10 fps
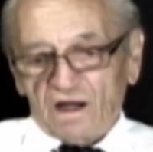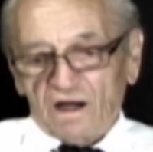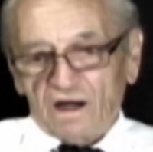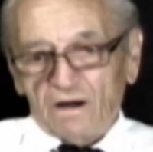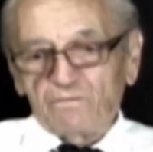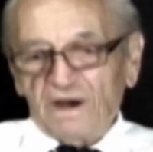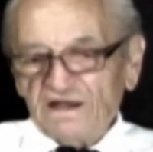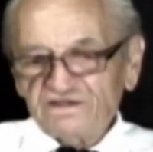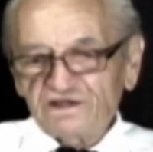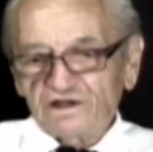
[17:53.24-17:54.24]
Uh,
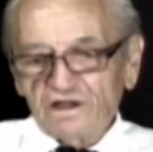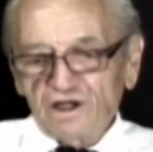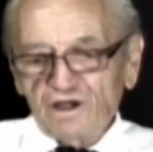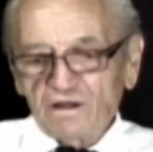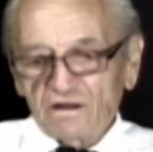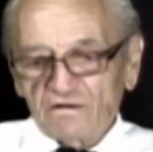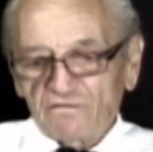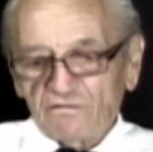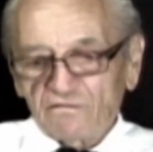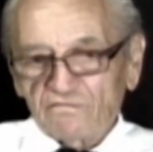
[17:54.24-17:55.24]
basically,
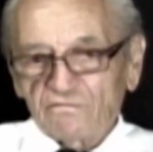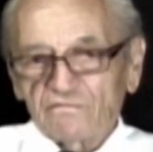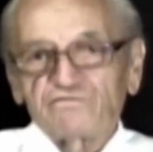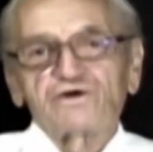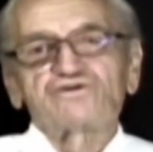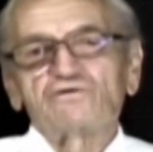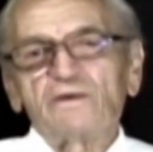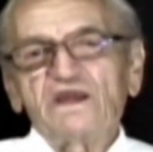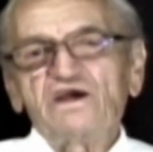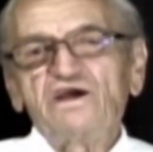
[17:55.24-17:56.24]
for too
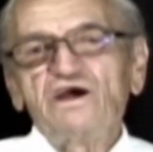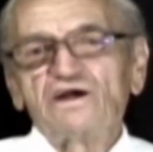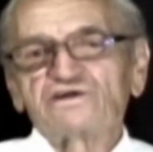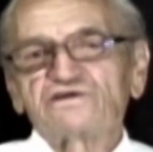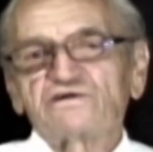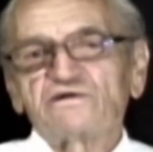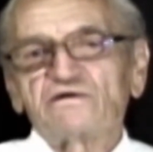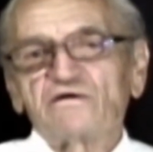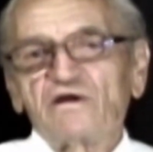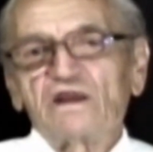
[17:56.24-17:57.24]
many years,
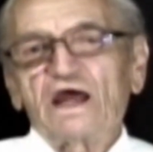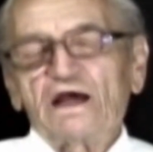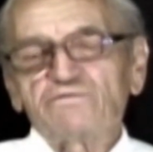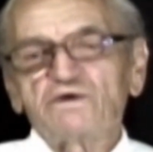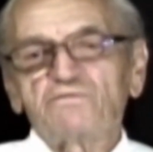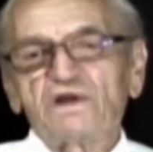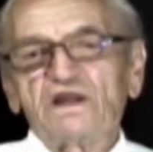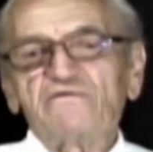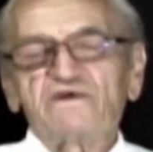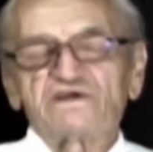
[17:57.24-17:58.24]
it has been
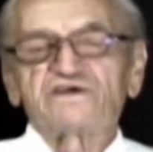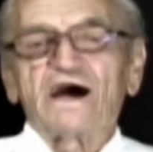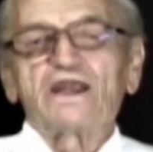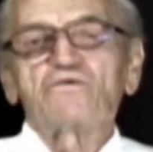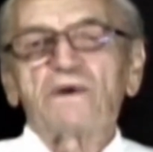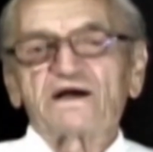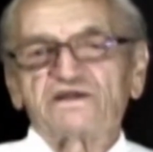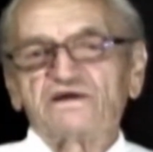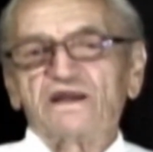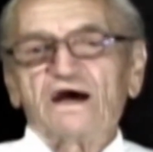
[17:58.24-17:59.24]
believed that
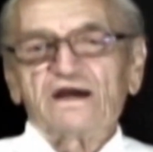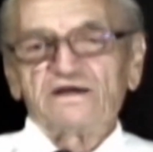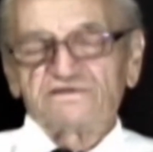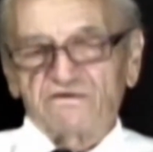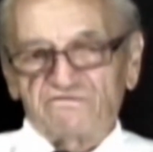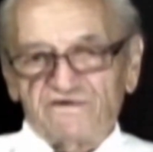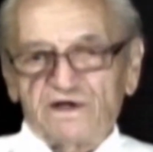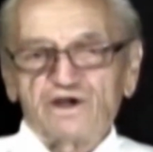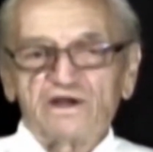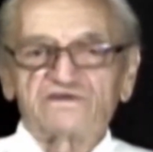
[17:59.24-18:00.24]
cyanobacteria is a
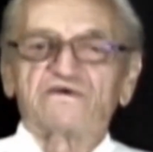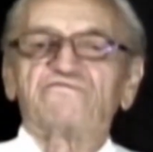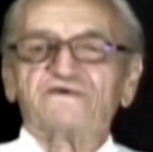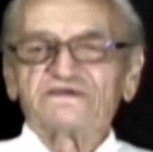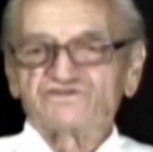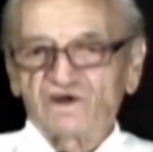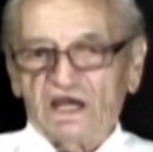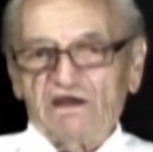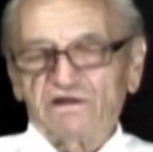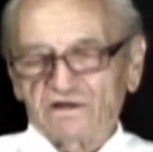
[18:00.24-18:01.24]
very
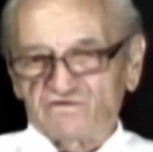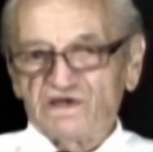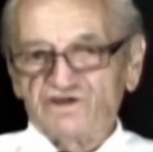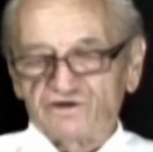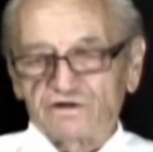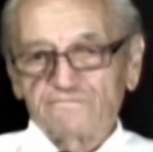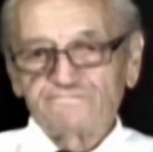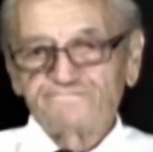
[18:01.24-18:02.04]
sophisticated creature.